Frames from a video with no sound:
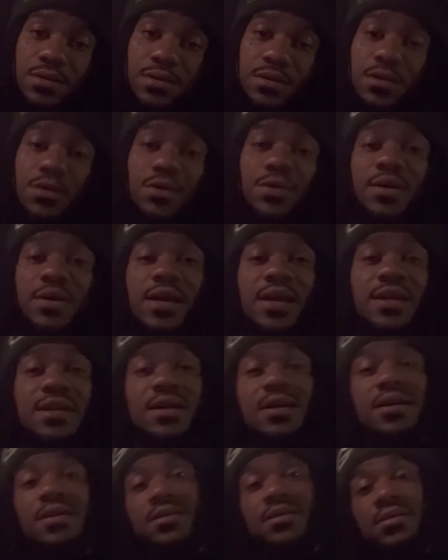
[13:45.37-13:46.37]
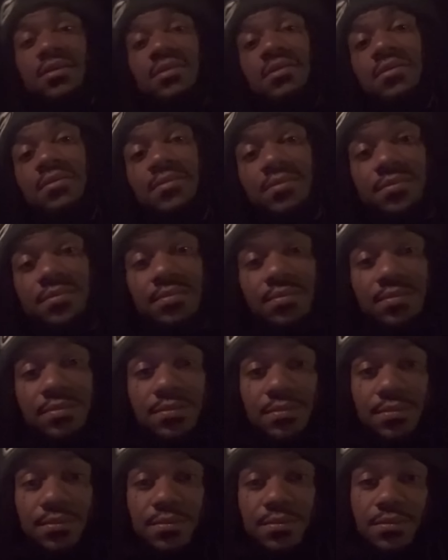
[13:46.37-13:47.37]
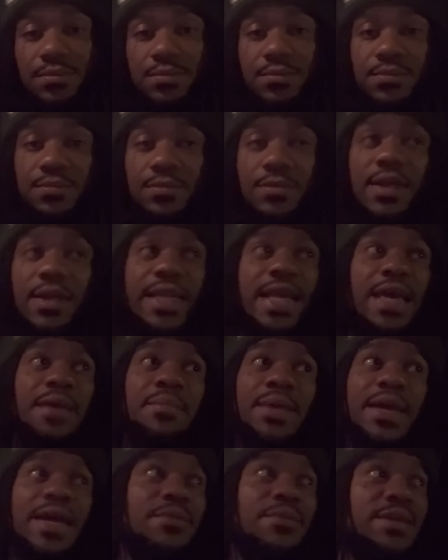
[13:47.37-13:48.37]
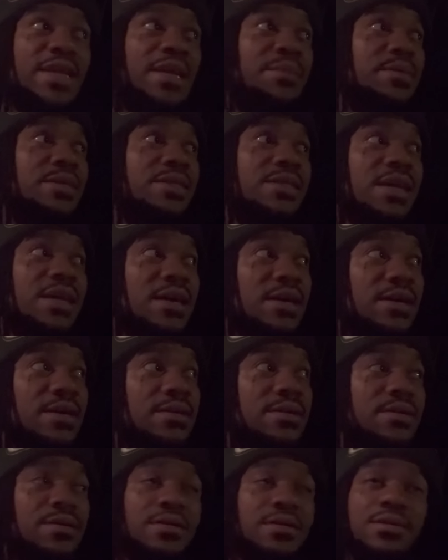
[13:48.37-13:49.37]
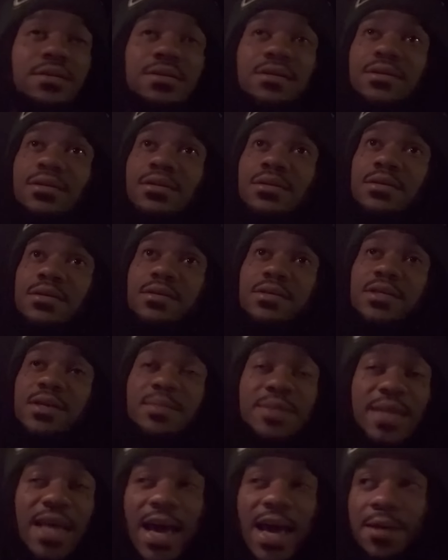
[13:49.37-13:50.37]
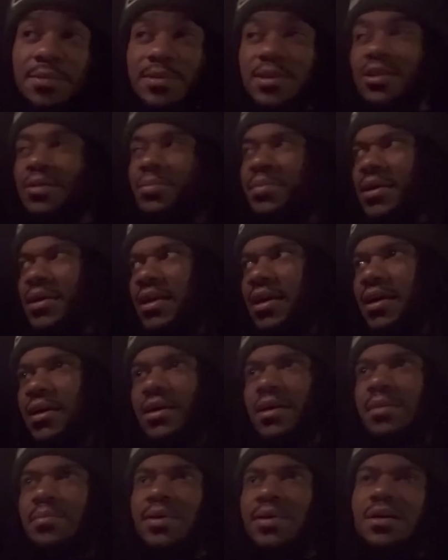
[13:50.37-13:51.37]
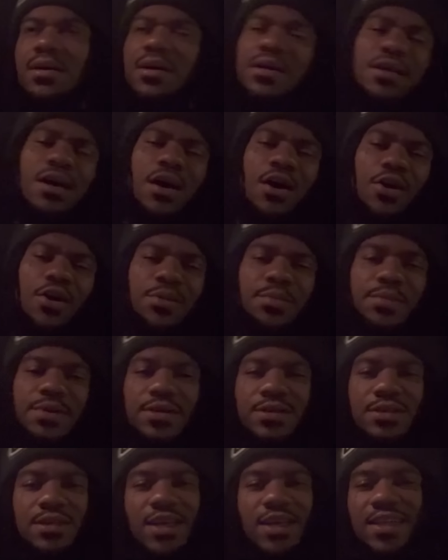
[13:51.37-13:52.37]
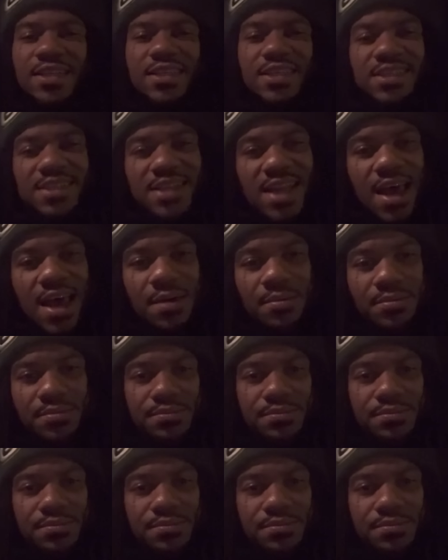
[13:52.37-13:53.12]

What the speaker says: Or it ain't nothing. And they mean what they be saying. Sometimes it don't be that. It be other arguments and they just snap.